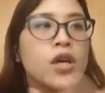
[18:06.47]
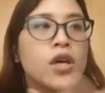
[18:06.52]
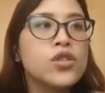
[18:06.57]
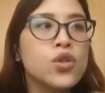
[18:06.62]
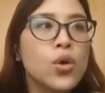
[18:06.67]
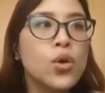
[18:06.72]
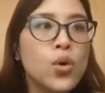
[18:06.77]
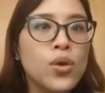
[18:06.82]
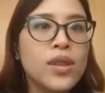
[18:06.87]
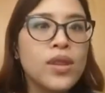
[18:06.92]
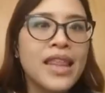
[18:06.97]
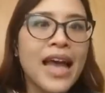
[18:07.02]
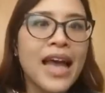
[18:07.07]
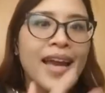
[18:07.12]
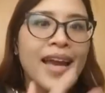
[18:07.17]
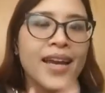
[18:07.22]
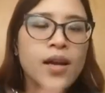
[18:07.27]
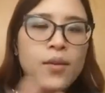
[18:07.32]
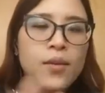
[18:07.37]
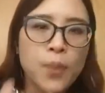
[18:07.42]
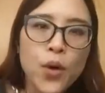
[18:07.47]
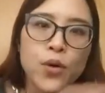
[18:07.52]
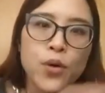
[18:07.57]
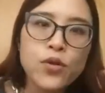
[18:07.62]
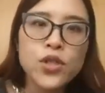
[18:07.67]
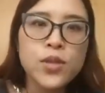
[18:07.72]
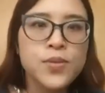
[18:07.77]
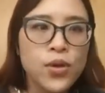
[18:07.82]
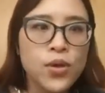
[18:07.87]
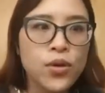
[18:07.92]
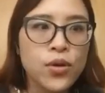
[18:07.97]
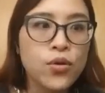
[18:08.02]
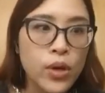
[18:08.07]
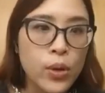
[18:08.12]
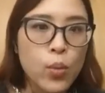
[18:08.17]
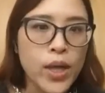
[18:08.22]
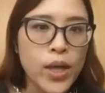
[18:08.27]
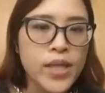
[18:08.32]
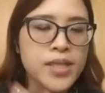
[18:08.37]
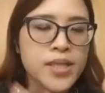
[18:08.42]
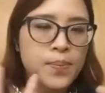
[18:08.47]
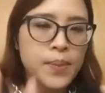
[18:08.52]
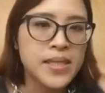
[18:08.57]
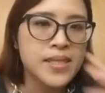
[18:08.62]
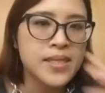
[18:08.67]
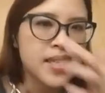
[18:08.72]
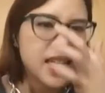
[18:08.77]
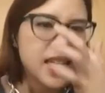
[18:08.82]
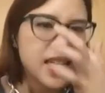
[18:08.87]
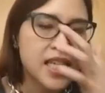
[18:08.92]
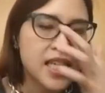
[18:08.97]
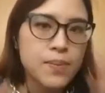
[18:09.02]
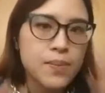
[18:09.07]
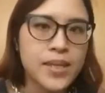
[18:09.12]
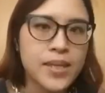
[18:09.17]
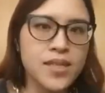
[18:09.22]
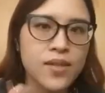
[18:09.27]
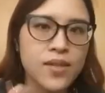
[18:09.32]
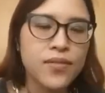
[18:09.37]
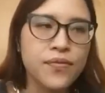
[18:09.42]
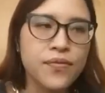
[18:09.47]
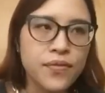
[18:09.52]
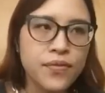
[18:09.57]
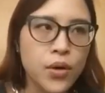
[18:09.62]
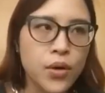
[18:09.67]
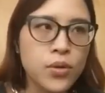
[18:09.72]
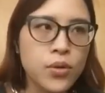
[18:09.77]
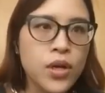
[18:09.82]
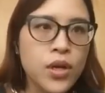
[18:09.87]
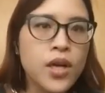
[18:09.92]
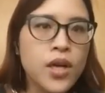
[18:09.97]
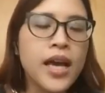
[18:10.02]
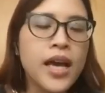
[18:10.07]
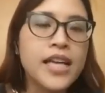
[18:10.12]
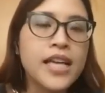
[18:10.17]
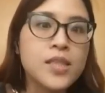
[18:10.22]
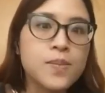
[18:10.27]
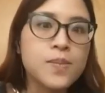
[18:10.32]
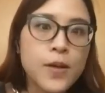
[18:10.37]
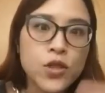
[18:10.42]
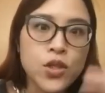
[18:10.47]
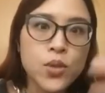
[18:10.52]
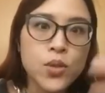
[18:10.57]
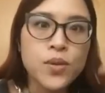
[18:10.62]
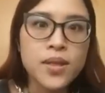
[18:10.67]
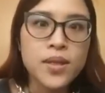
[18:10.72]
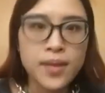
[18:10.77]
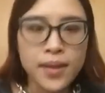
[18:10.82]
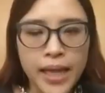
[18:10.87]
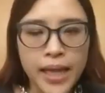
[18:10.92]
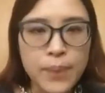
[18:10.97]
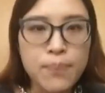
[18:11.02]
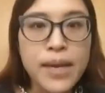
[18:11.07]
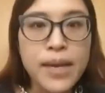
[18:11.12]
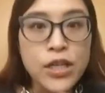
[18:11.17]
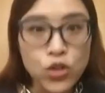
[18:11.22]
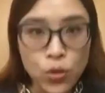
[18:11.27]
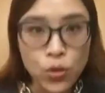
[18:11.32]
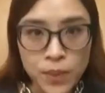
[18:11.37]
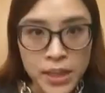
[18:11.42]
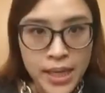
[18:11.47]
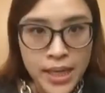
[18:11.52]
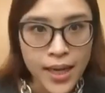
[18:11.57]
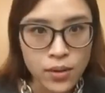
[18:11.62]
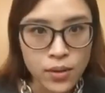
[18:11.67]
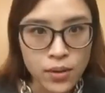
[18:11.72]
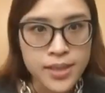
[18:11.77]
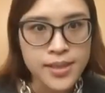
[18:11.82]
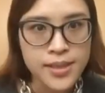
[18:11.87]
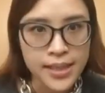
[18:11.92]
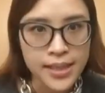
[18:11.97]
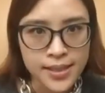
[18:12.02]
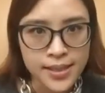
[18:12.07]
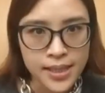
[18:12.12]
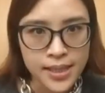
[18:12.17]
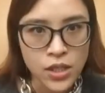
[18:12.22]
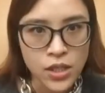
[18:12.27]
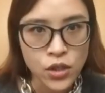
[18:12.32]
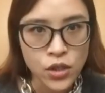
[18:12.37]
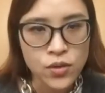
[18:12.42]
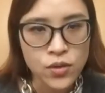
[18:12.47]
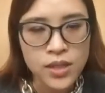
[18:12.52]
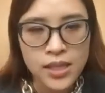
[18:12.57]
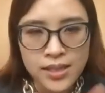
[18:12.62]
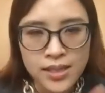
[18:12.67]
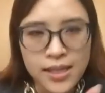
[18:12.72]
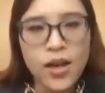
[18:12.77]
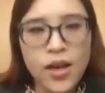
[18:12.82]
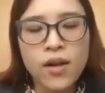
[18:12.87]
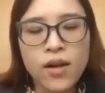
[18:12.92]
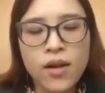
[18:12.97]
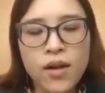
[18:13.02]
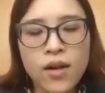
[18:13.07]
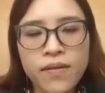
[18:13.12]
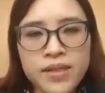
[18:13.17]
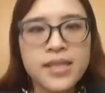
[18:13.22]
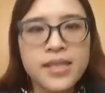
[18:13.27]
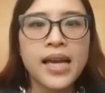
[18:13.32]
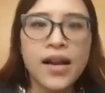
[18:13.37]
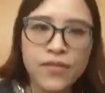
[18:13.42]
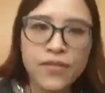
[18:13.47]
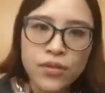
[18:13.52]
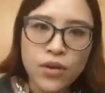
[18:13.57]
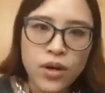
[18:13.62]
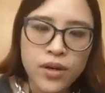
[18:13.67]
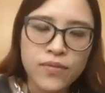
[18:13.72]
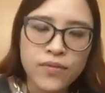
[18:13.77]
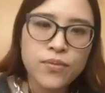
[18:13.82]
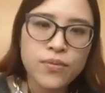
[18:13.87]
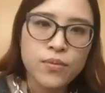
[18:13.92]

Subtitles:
So that partnerships are a great way to basically keep myself afloat, especially with like major media outlets like City News, because they obviously have a lot of